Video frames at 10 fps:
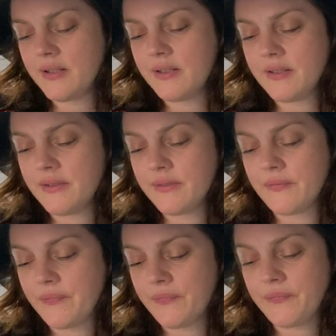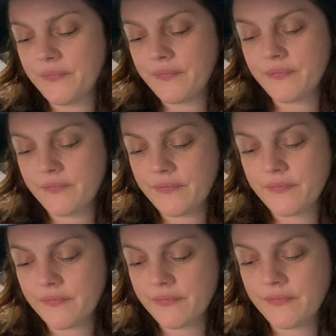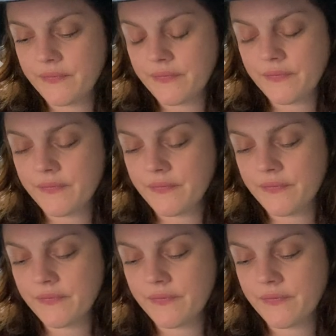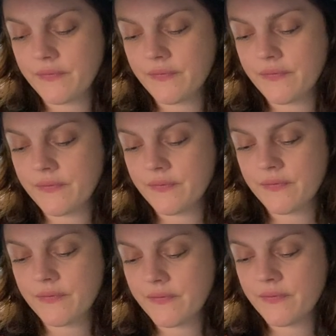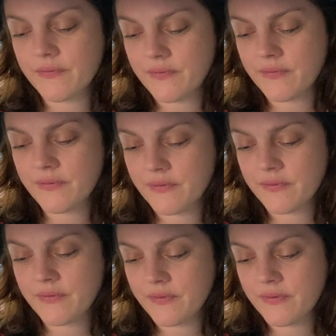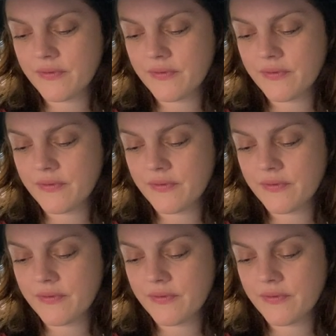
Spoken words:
(no one is talking)